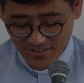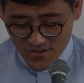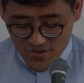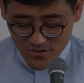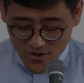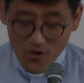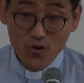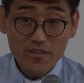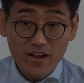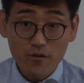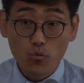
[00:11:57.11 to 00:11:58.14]
Do you
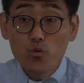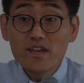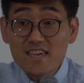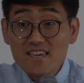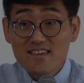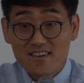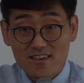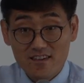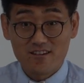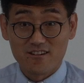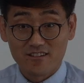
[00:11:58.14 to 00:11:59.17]
know that we
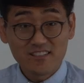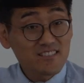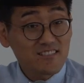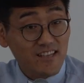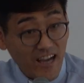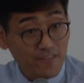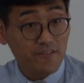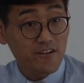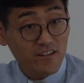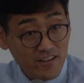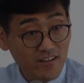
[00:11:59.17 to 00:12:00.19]
here, this
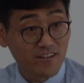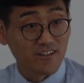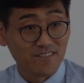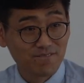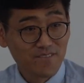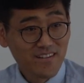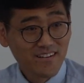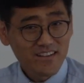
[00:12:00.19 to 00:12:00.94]
gathering here,